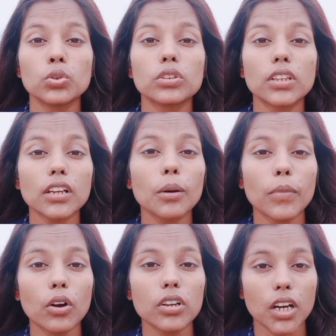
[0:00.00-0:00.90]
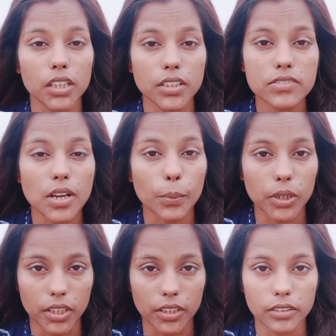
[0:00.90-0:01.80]
think about others'
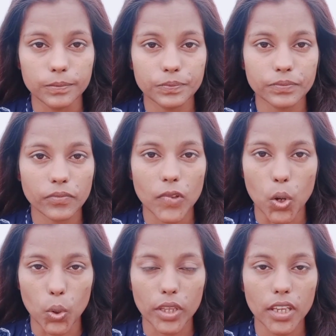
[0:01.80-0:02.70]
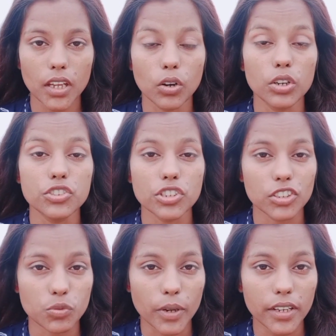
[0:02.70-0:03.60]
opinion, okay, or
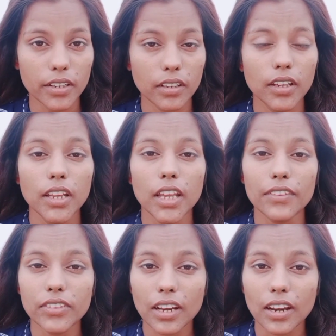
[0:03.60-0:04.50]
judgment. If they